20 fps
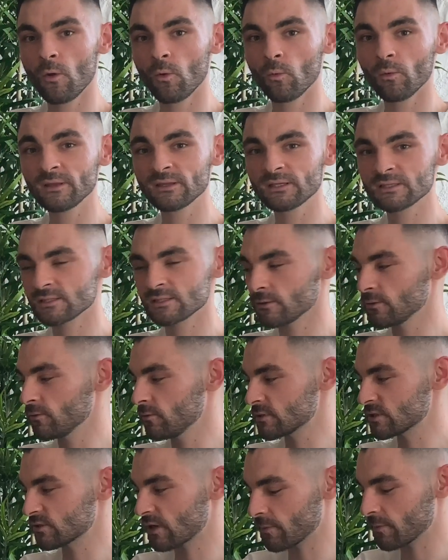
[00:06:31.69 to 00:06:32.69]
with the
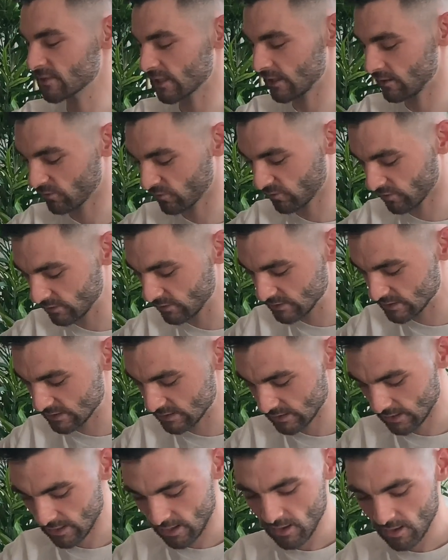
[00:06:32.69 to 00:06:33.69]
two straps in the front.